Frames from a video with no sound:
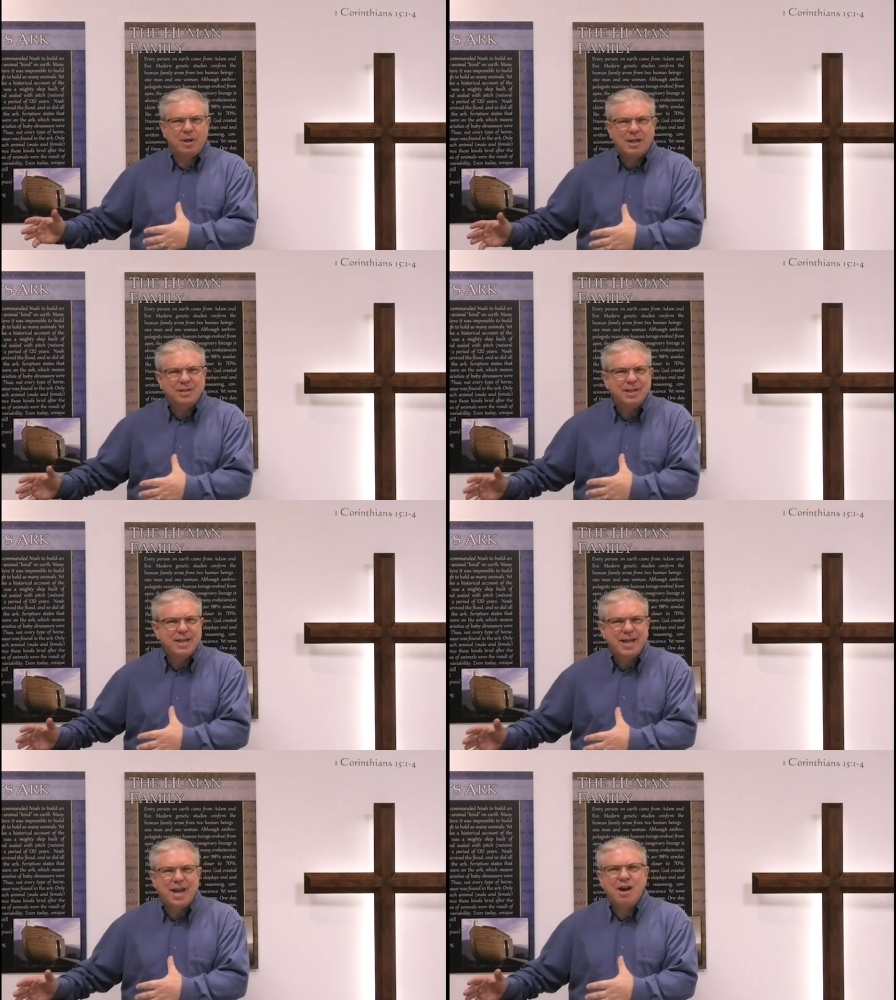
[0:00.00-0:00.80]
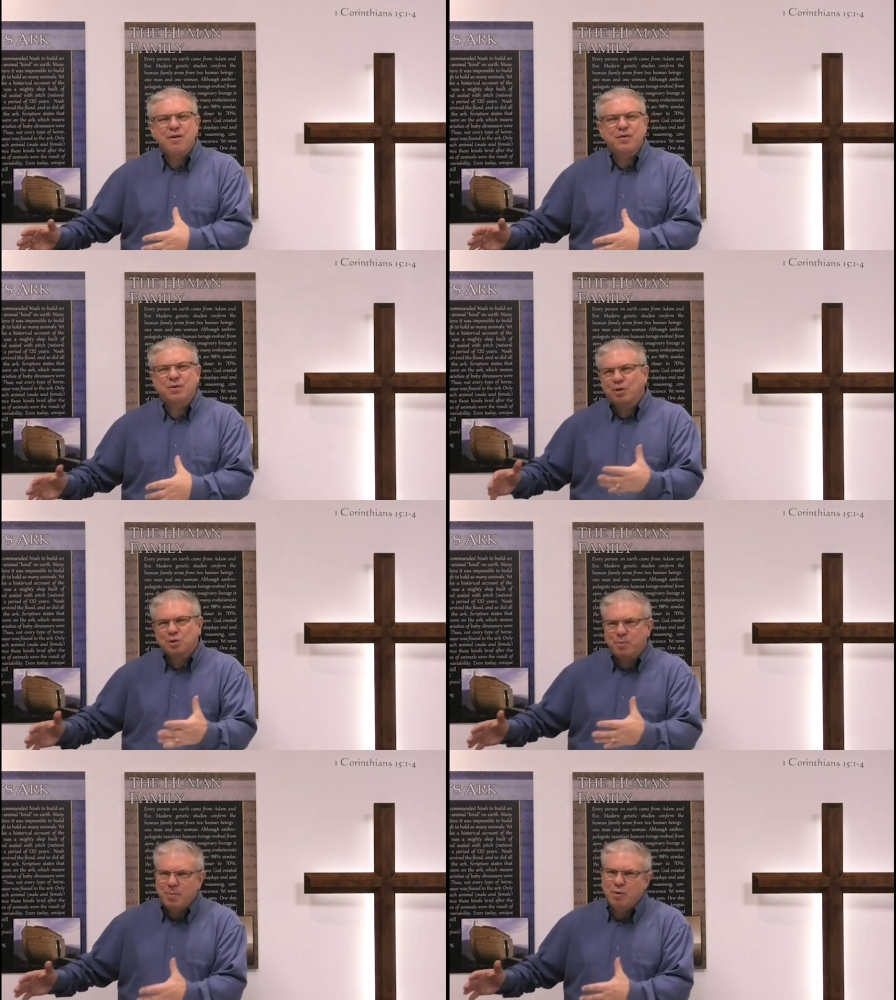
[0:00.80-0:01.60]
God's going to take care of you,
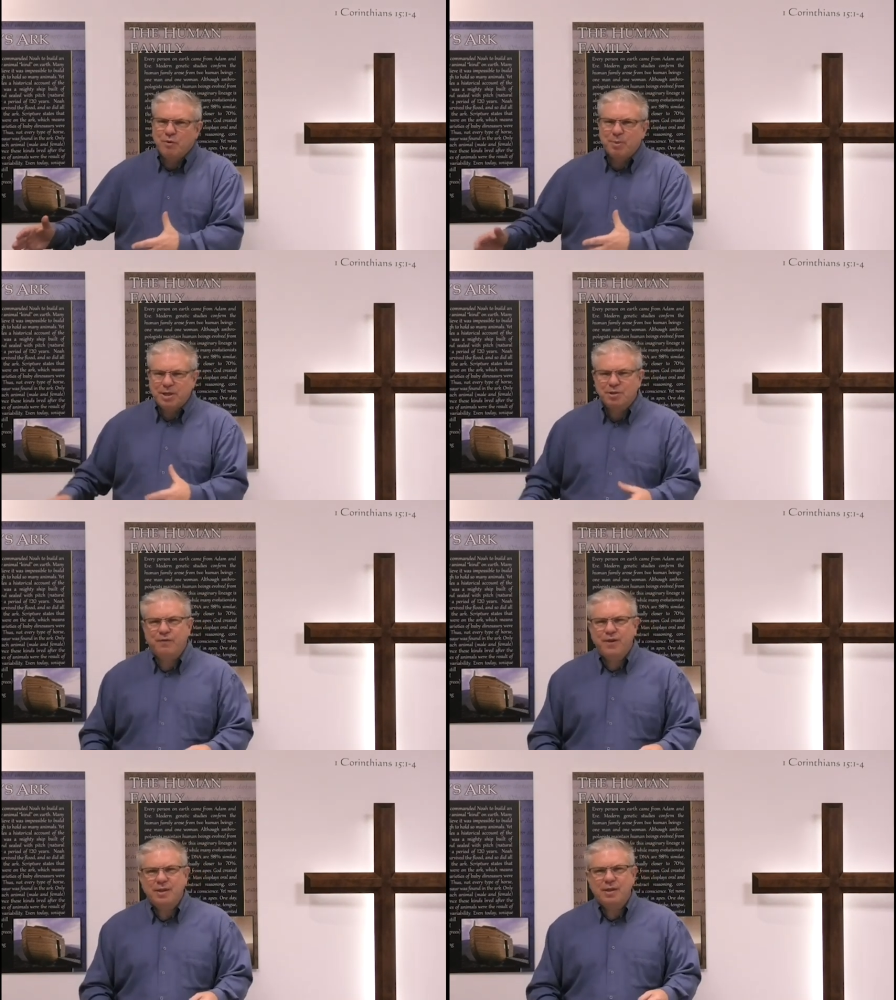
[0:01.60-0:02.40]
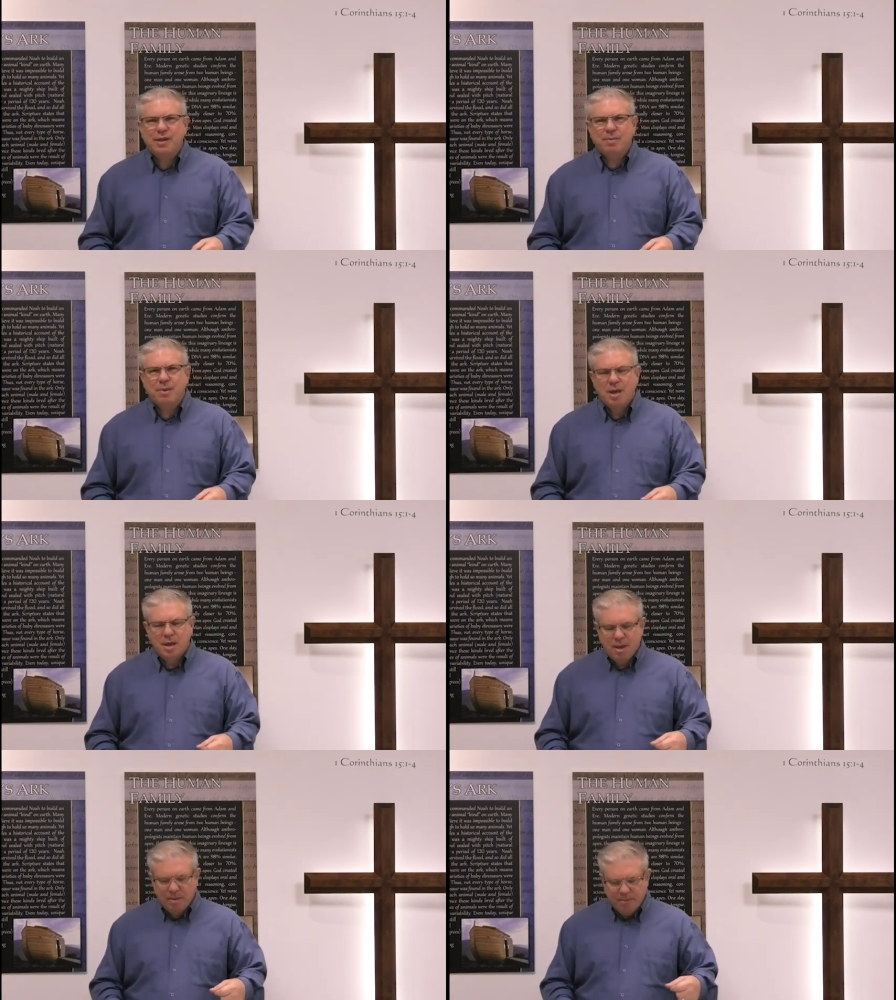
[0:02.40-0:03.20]
those people who place their faith in Him.
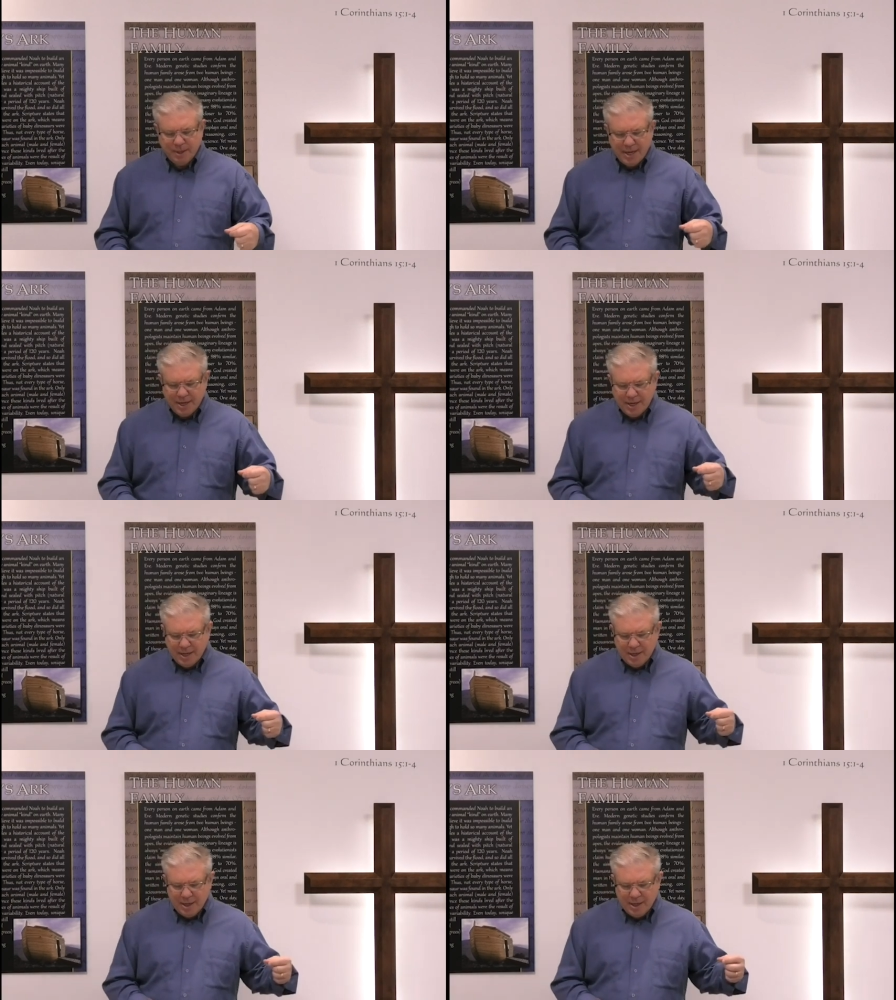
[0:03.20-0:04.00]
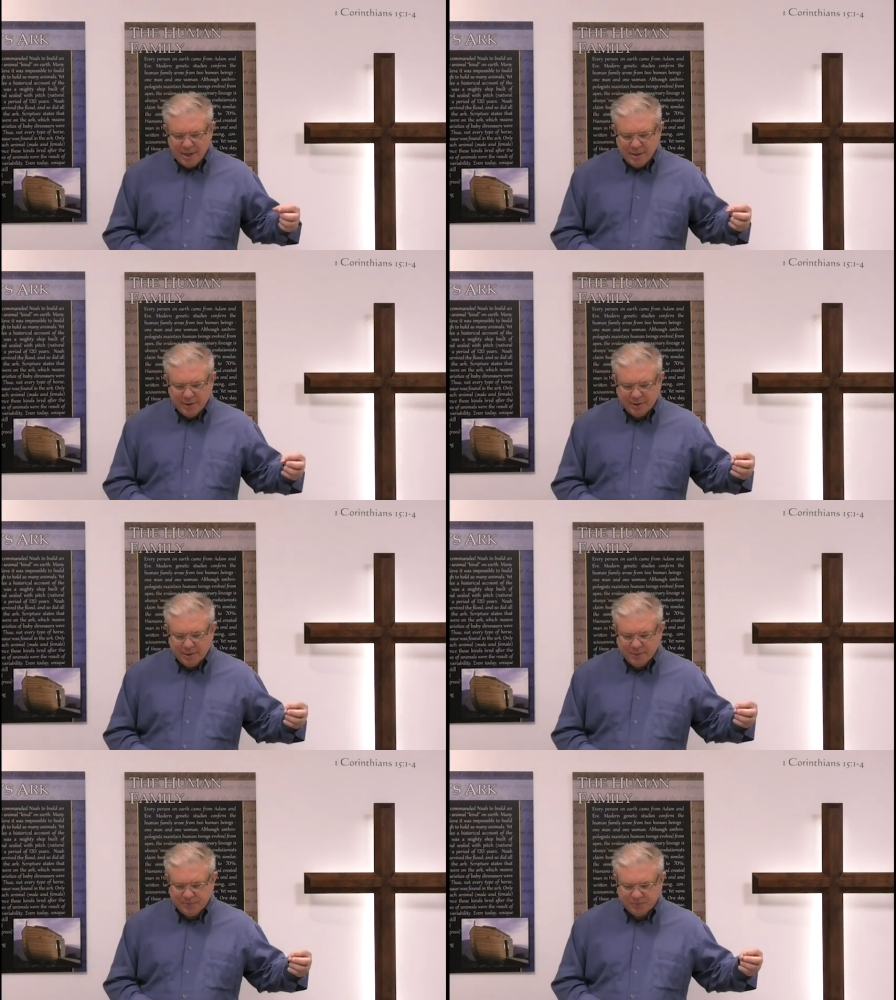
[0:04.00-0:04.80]
But the idea is